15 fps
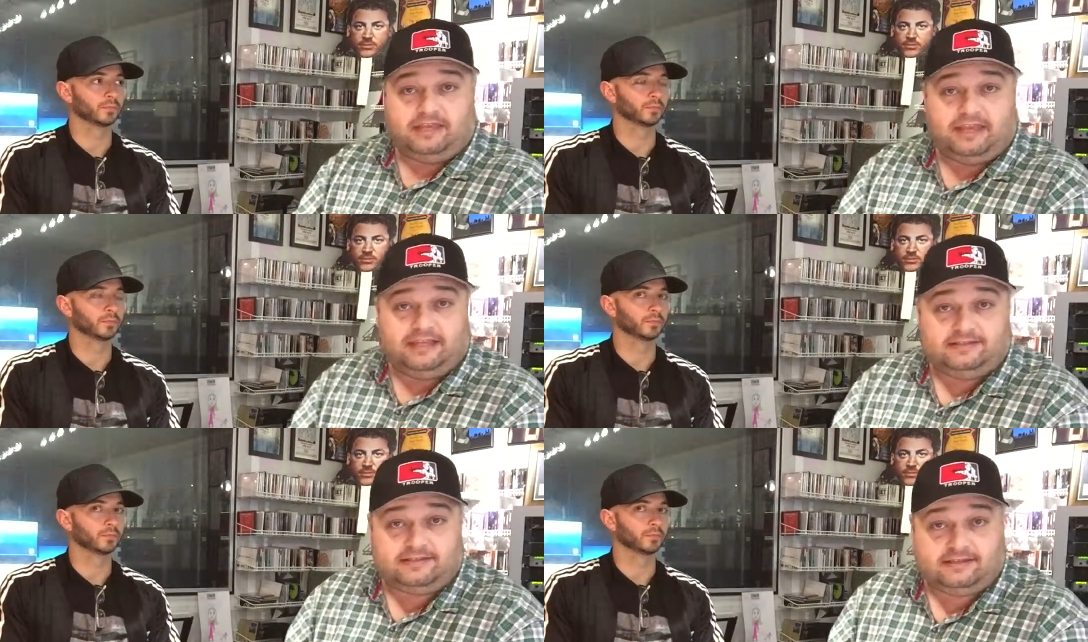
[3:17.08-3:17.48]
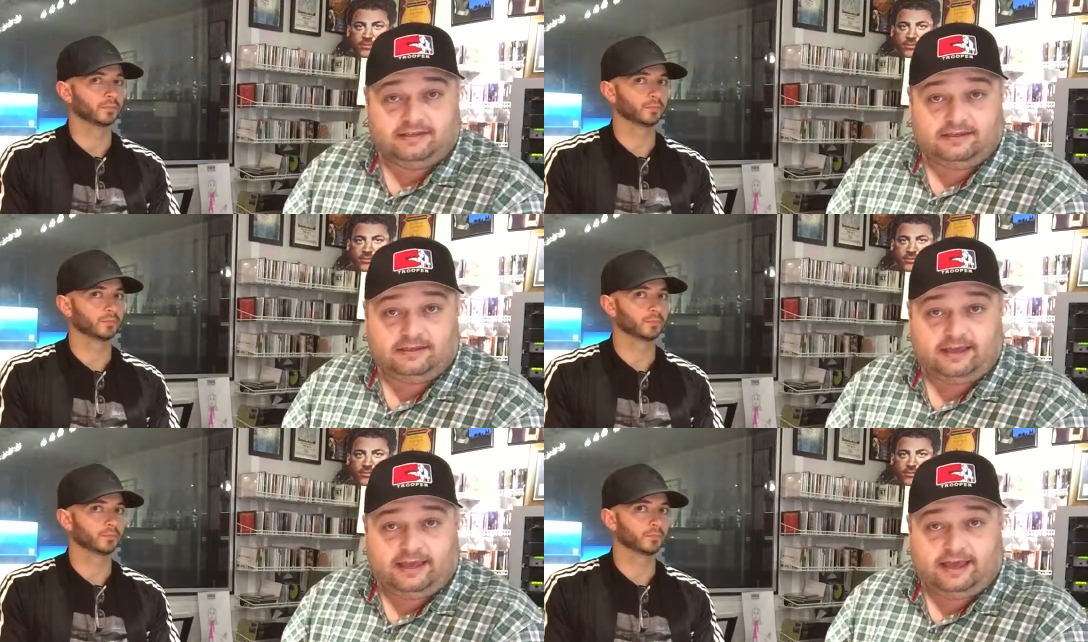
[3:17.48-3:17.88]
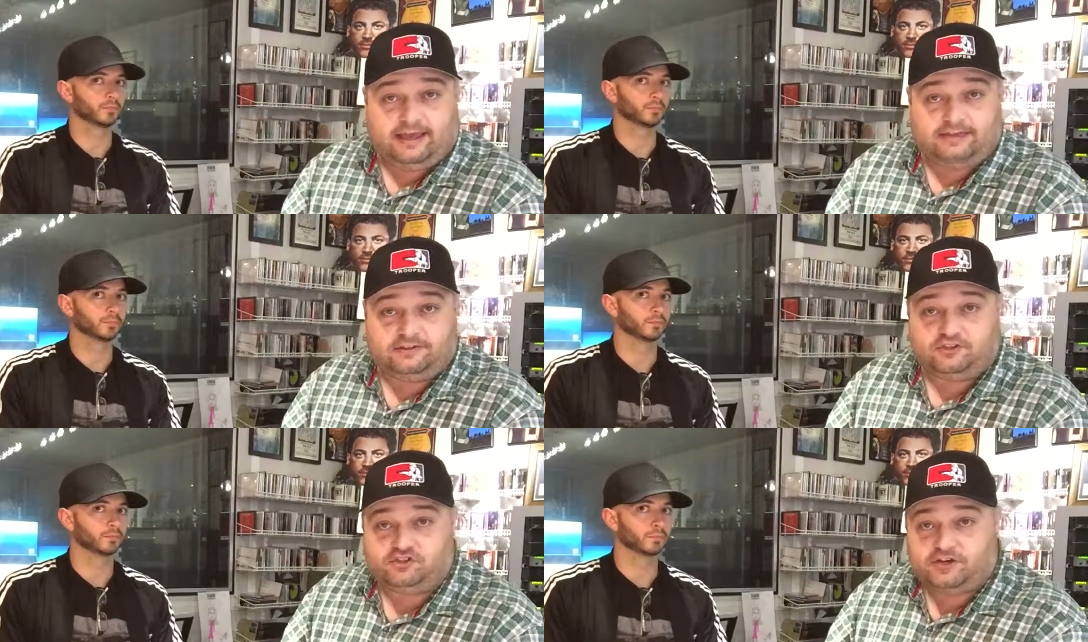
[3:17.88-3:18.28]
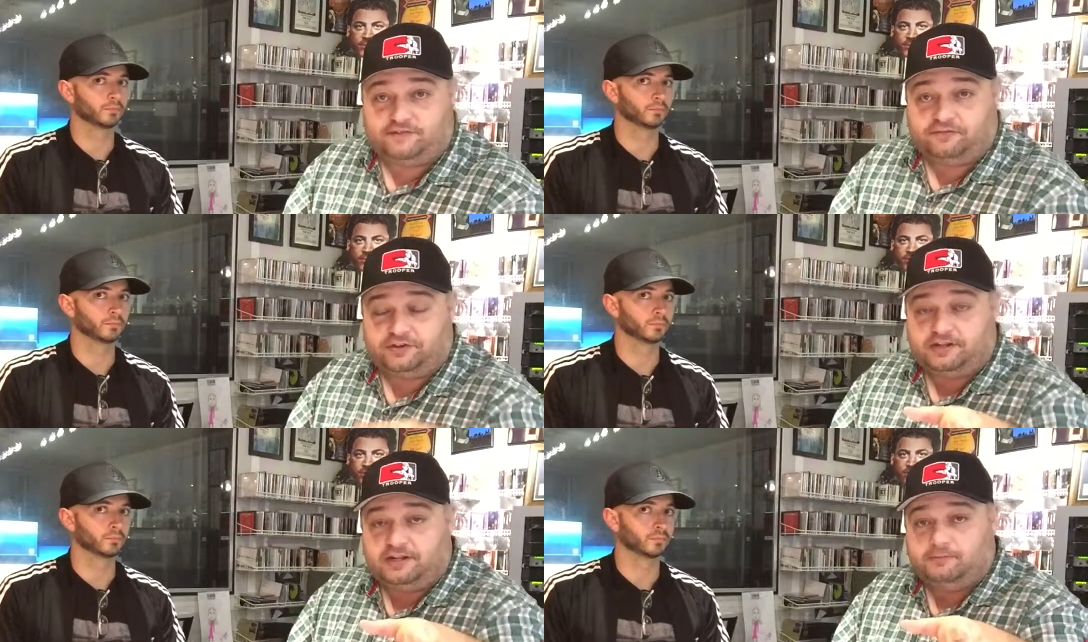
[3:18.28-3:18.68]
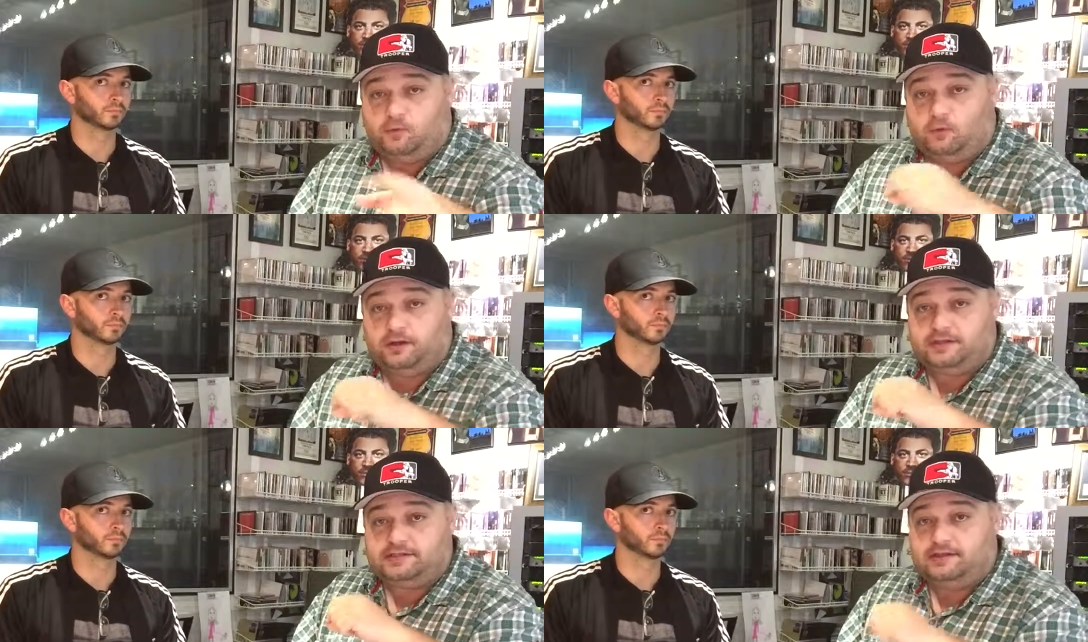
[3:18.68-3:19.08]
Speaker 1: hinting at Jeffrey Dean
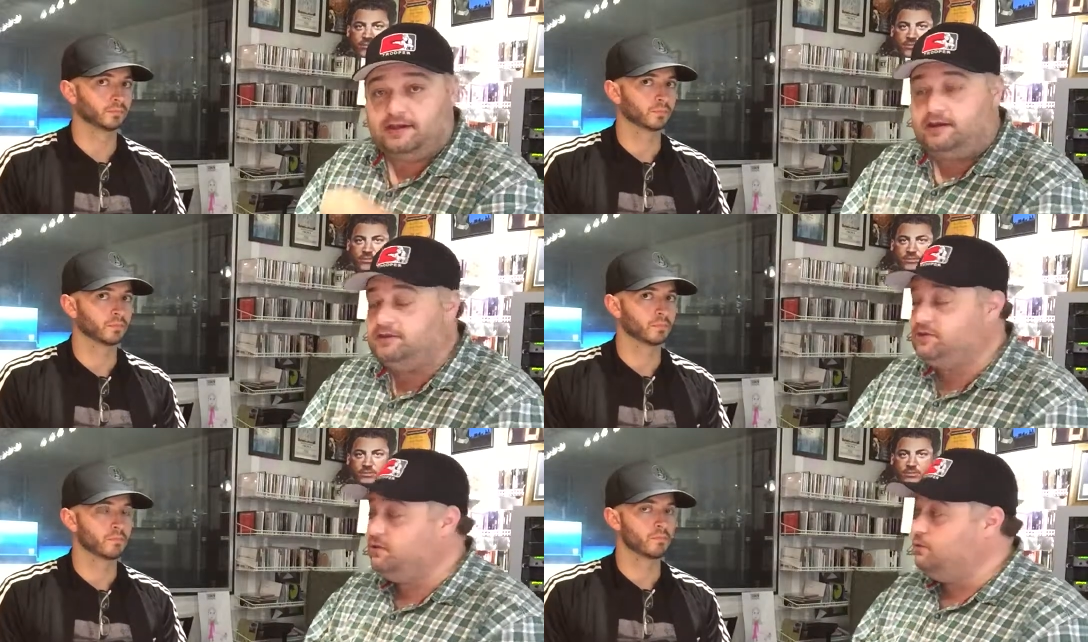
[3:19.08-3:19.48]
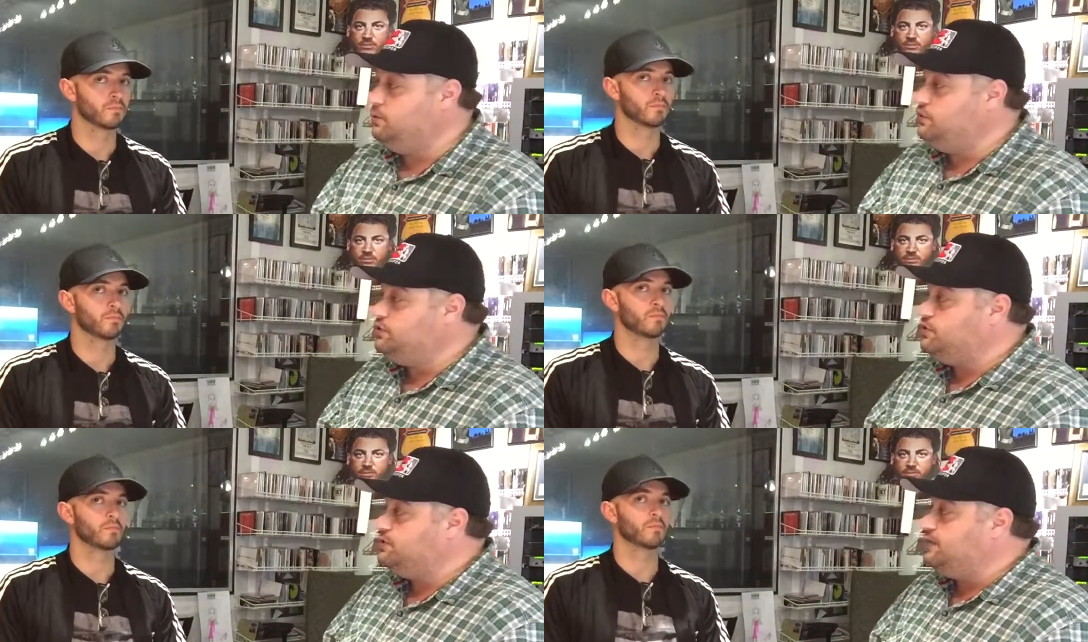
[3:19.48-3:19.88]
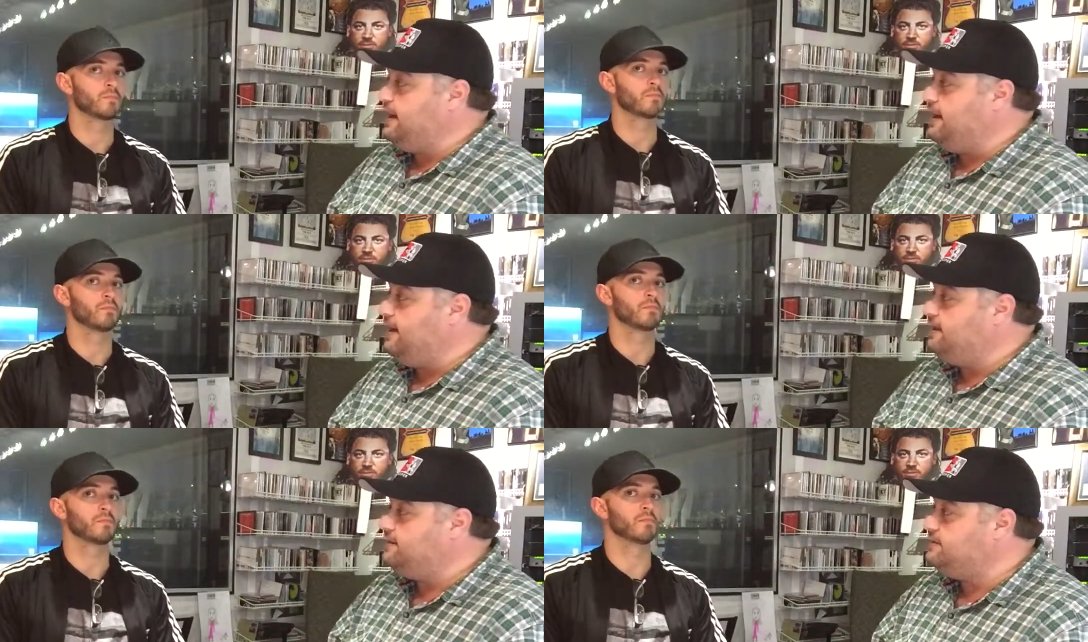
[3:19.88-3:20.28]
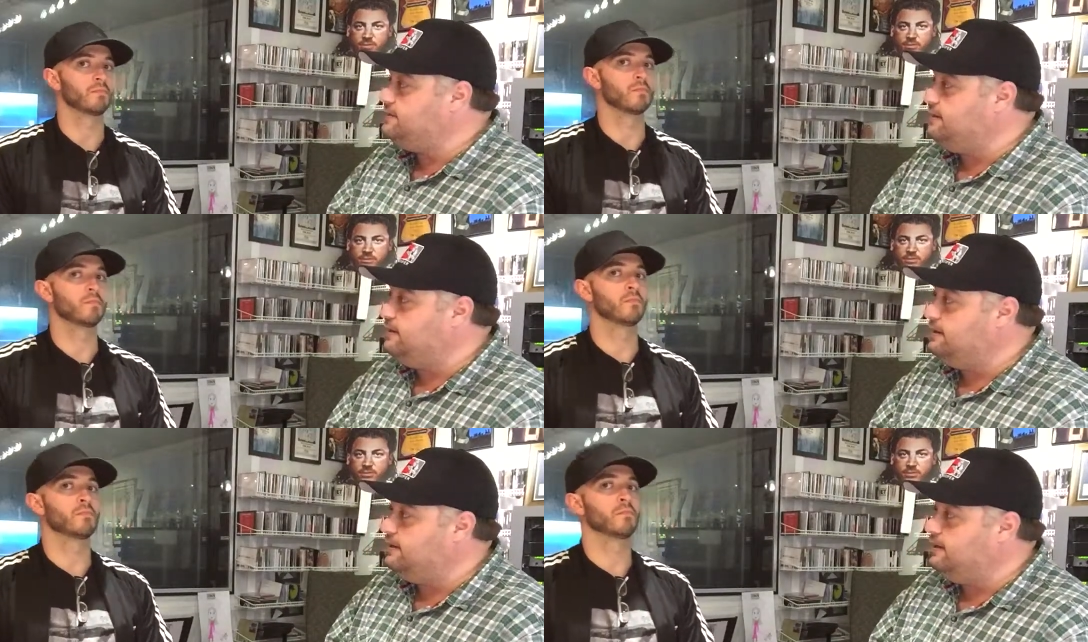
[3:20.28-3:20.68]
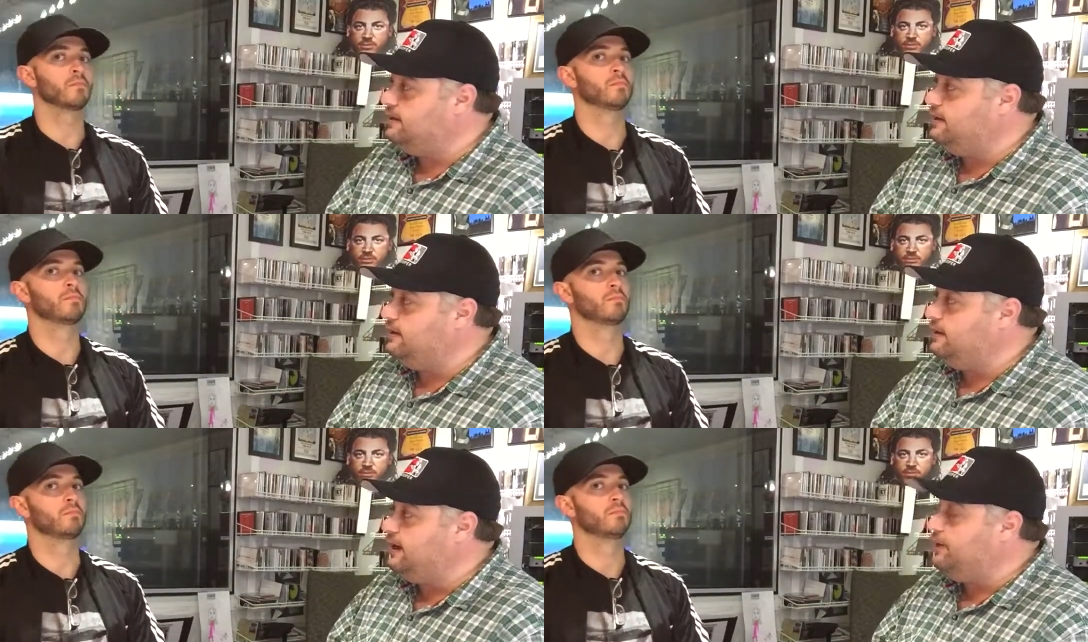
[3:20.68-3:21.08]
Morgan's character who was just cast. Mm.
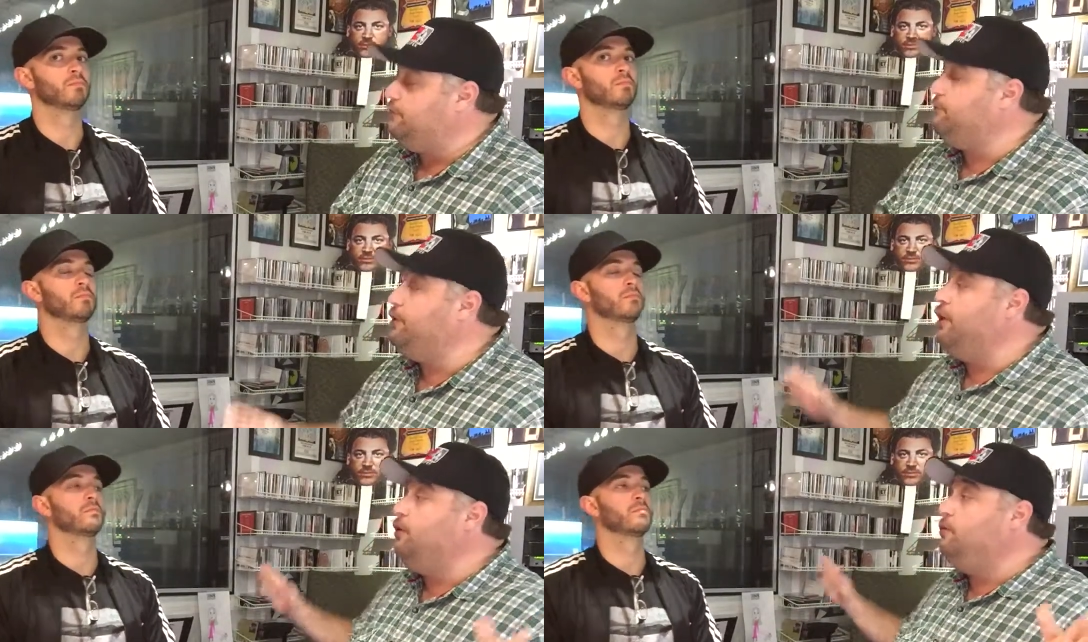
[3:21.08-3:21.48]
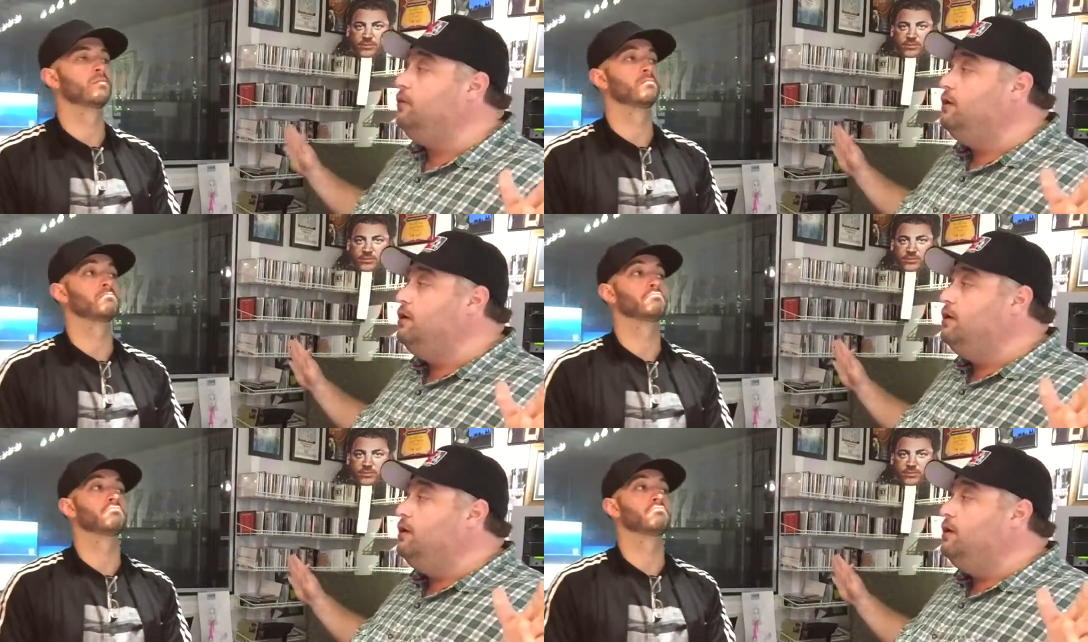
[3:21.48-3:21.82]
Uh, I don't know.